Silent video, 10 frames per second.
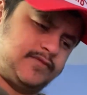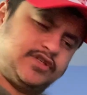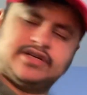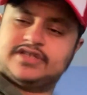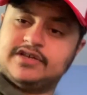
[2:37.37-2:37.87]

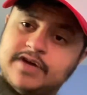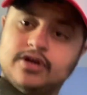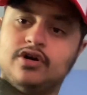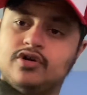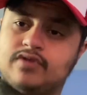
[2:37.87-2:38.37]
Chelsea have had a
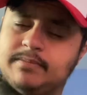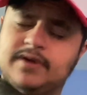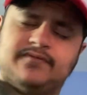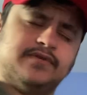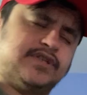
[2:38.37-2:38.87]
lot of great
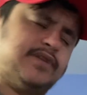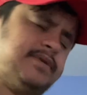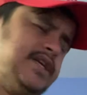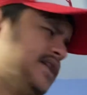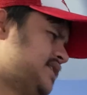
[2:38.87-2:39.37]
midfielders over
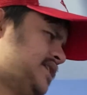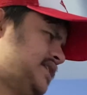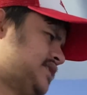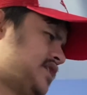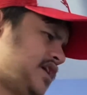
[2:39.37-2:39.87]
the years, and
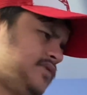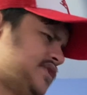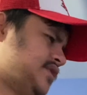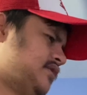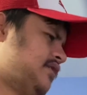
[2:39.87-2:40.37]
this guy
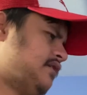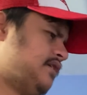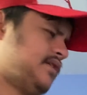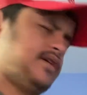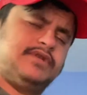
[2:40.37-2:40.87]
was...
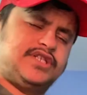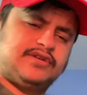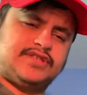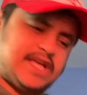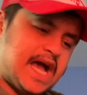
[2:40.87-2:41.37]
I mean,
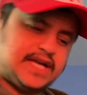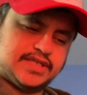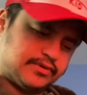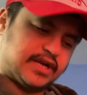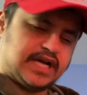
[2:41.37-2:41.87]
Chelsea
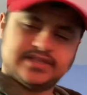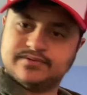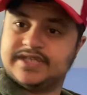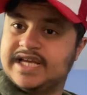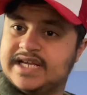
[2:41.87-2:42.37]
hassled and
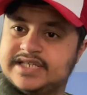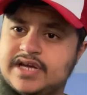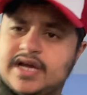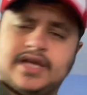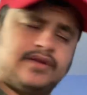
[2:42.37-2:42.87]
hustled to get this
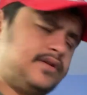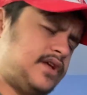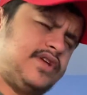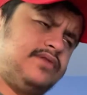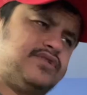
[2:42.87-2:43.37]
guy. I
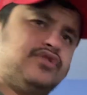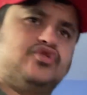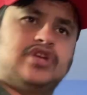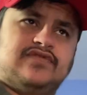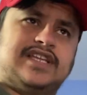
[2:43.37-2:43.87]
think it was on
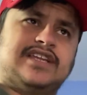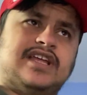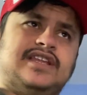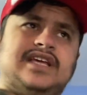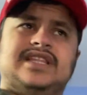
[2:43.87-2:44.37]
transfer
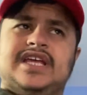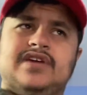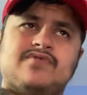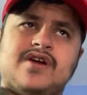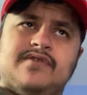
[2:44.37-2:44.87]
deadline day that he
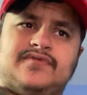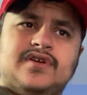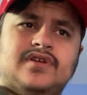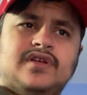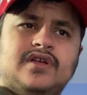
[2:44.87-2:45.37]
arrived,
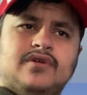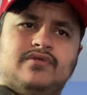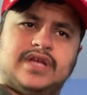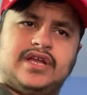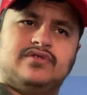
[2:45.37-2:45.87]
or
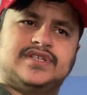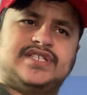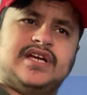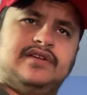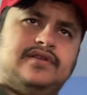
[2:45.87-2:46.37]
that he got
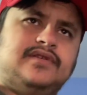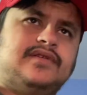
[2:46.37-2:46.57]
signed.